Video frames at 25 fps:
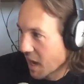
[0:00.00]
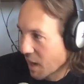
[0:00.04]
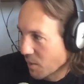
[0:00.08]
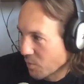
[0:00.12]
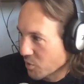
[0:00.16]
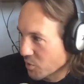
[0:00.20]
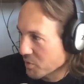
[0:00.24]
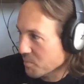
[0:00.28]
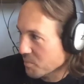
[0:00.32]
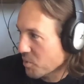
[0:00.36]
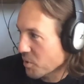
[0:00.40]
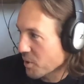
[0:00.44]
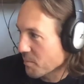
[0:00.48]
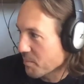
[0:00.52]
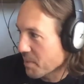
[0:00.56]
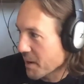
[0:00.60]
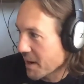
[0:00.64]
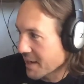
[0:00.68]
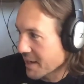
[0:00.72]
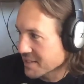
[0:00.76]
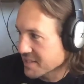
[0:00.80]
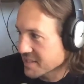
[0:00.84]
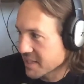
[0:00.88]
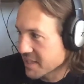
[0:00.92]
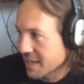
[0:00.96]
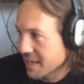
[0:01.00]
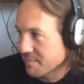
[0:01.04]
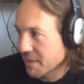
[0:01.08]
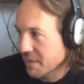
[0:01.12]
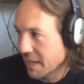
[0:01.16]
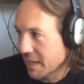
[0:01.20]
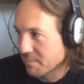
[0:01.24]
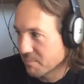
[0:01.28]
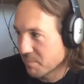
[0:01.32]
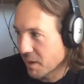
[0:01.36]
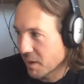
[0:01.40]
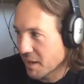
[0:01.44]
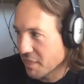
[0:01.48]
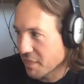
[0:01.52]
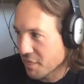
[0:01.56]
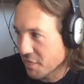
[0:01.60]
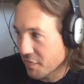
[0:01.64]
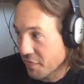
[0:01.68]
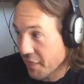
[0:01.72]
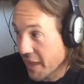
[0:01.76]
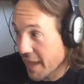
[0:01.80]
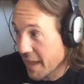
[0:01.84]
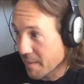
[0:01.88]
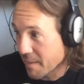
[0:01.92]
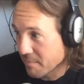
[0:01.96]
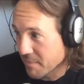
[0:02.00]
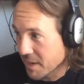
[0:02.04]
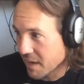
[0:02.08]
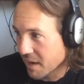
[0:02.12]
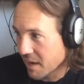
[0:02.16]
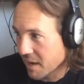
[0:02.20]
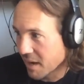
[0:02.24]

I wouldn't put it past them, and by them